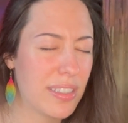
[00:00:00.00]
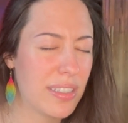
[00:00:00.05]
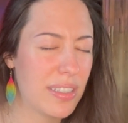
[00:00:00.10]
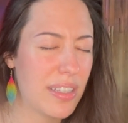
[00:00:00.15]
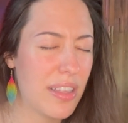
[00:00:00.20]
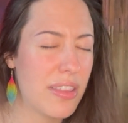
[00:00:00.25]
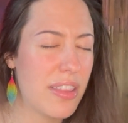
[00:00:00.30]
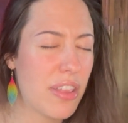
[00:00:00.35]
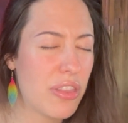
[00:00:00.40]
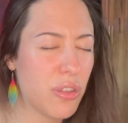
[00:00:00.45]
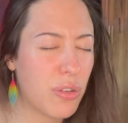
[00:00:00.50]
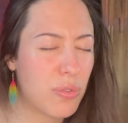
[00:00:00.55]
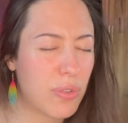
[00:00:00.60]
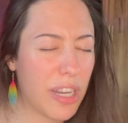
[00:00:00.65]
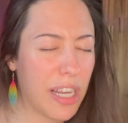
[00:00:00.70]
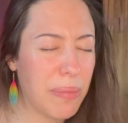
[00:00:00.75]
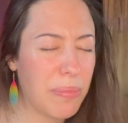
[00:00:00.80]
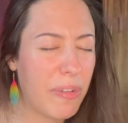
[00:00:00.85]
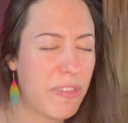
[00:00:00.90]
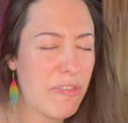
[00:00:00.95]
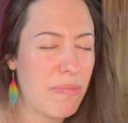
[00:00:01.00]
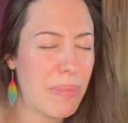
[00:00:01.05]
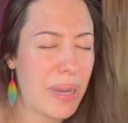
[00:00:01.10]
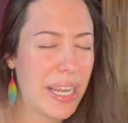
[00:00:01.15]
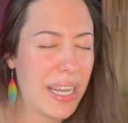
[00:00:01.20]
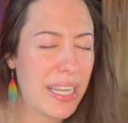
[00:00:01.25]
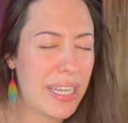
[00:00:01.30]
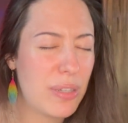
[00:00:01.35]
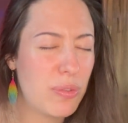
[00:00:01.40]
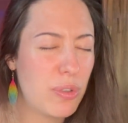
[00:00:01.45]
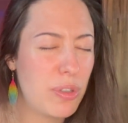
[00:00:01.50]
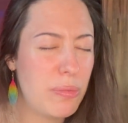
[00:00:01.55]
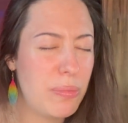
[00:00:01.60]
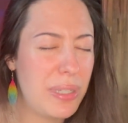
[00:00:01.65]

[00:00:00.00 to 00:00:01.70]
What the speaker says: that the realm of mind would